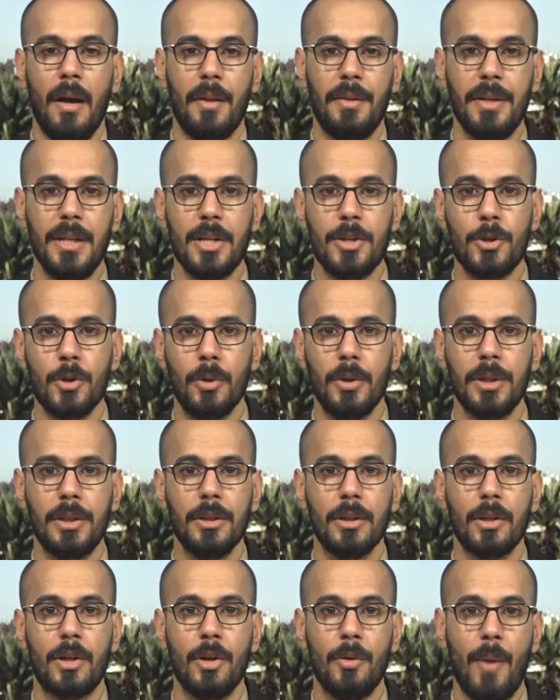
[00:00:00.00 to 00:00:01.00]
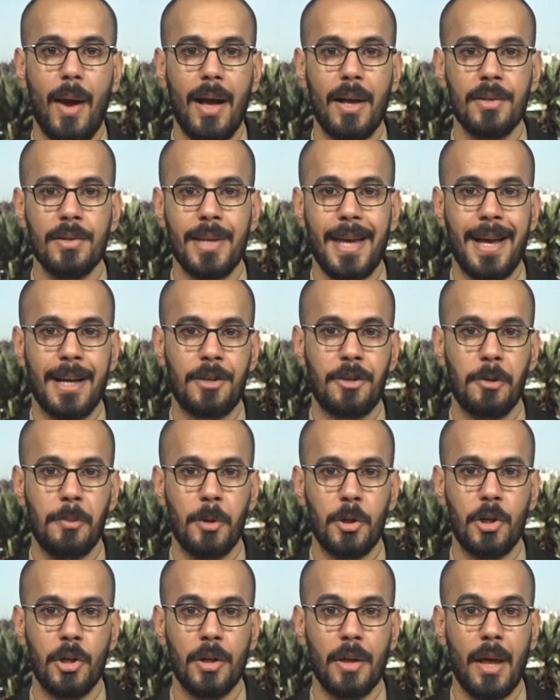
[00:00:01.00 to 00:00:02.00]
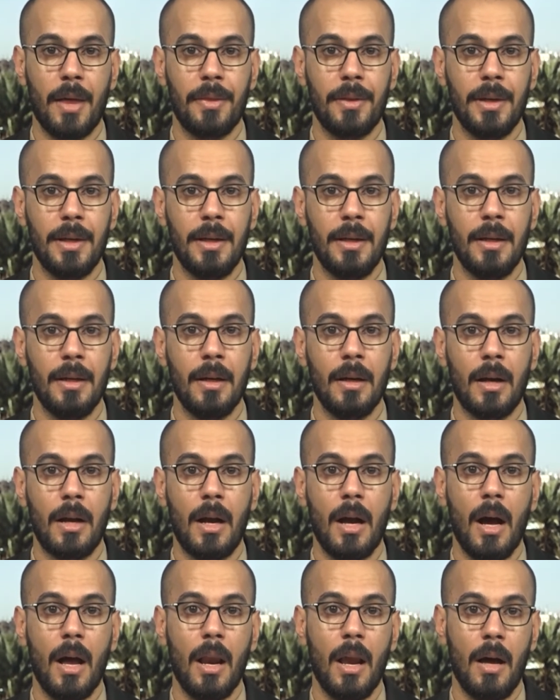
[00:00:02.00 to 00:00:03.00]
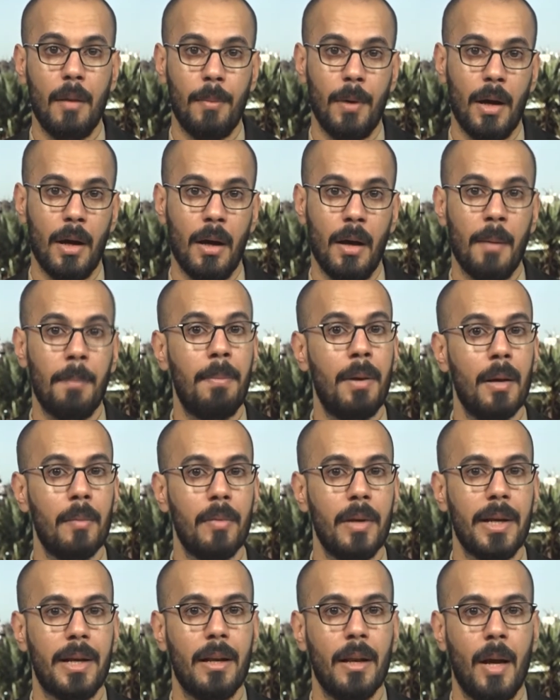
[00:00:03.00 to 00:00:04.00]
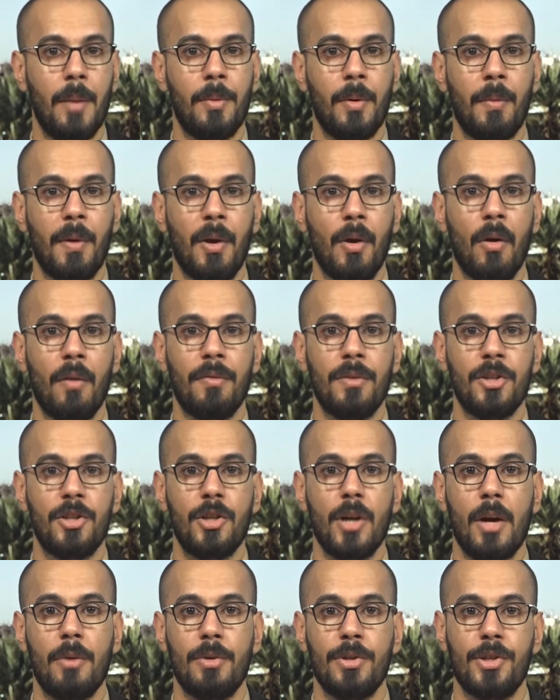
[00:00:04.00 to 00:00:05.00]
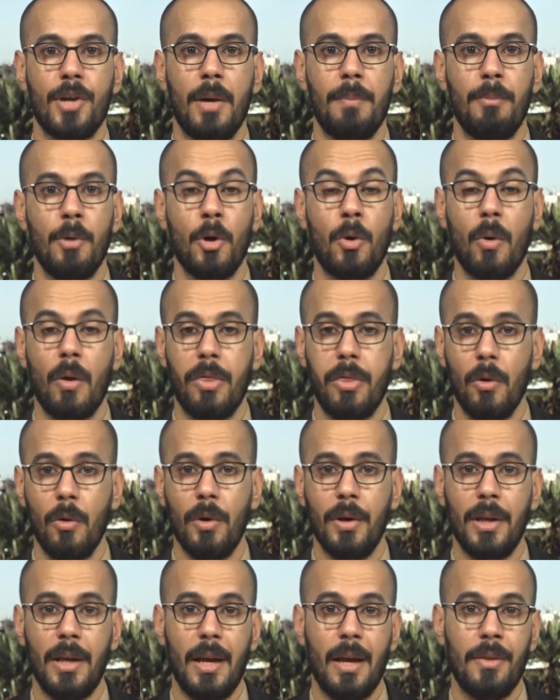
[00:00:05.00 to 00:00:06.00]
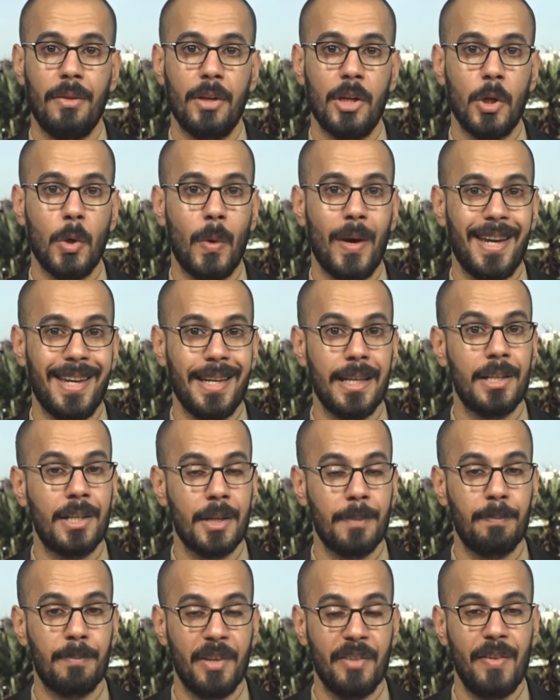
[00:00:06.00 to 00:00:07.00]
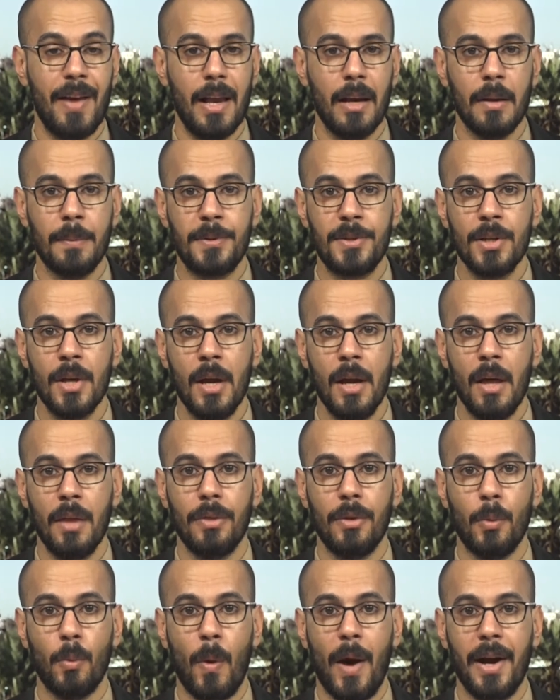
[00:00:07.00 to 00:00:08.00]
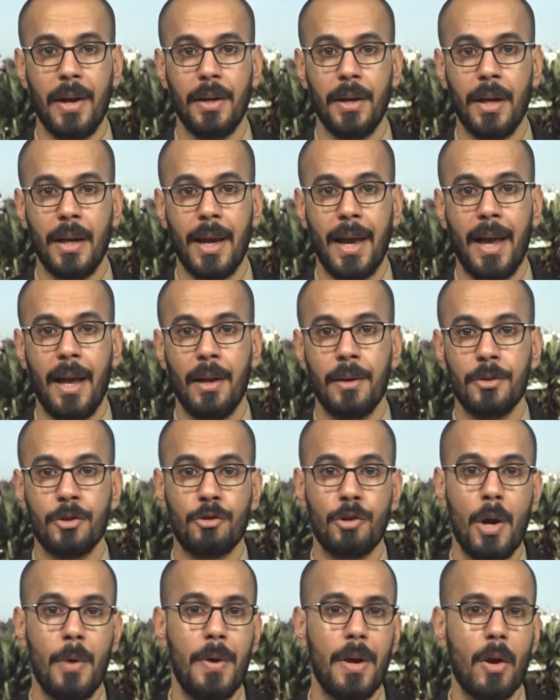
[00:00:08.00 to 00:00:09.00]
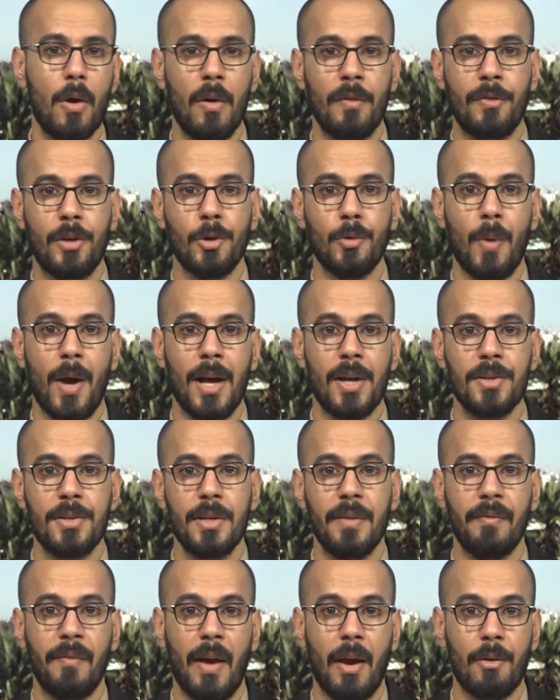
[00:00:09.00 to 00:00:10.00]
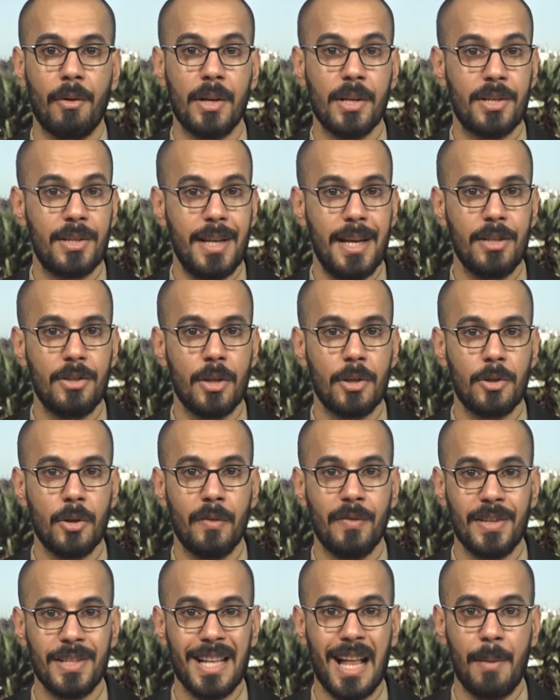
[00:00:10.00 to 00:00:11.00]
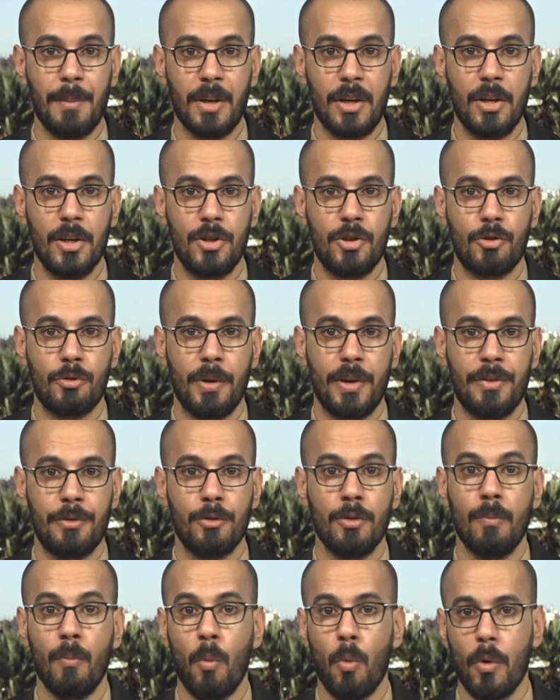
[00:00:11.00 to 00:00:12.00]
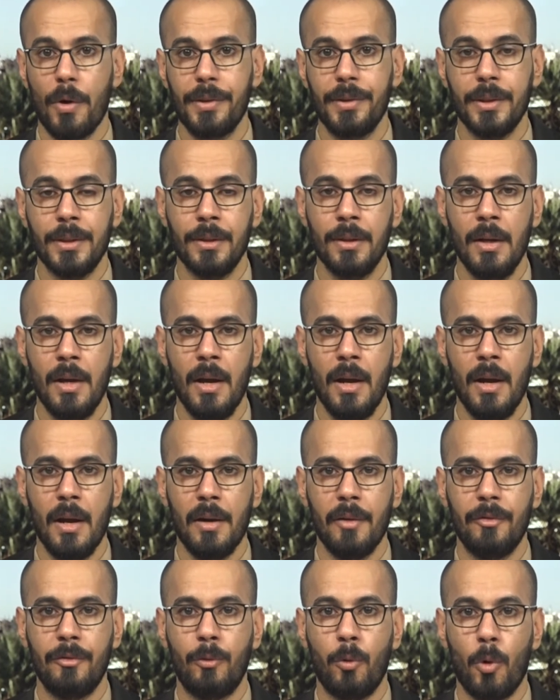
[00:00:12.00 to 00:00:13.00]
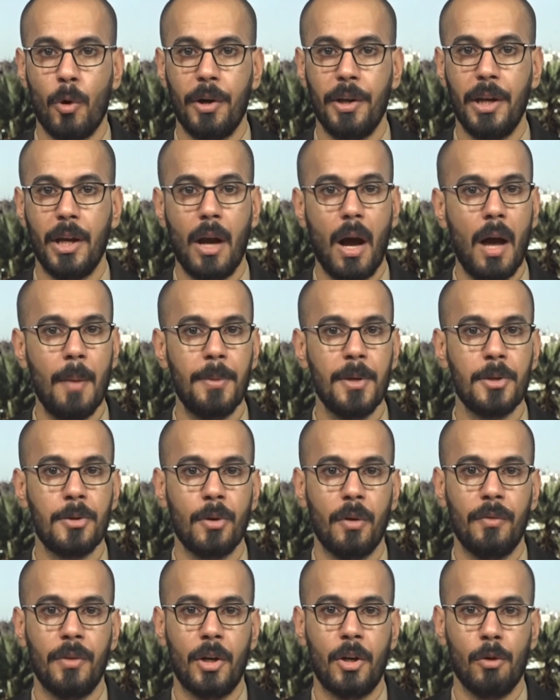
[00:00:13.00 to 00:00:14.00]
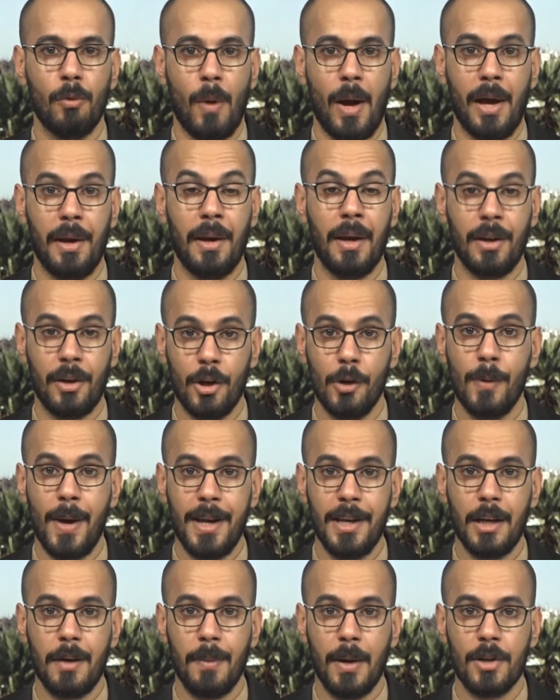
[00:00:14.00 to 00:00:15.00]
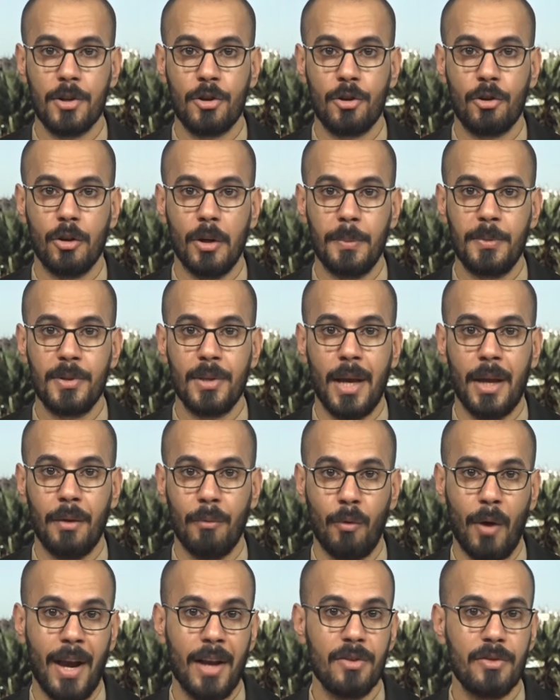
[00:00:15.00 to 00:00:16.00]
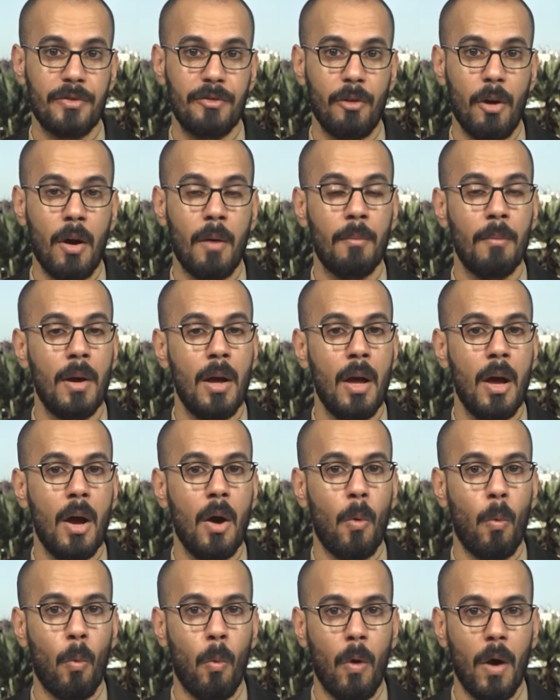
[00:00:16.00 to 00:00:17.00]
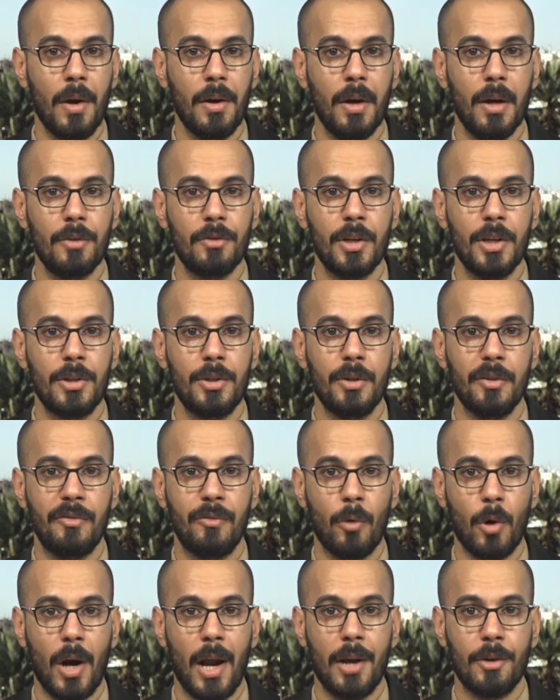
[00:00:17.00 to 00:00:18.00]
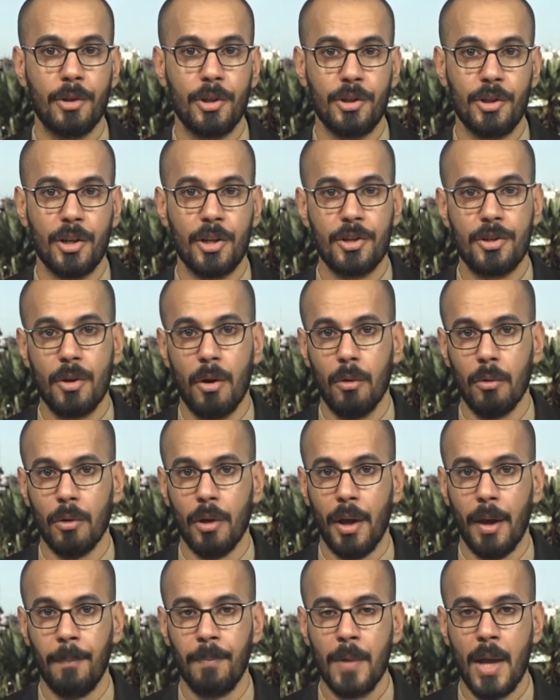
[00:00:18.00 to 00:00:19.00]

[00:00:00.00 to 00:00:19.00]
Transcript: The historical Quran's exhibition at the Kalba Public Library of the Sharjah Book Authority in the UAE de develops the writing and drawing of Qurans in various stages of Islamic history through more than 40 copies of the Quran and Quranic manuscripts that range from 100 to 400 years old.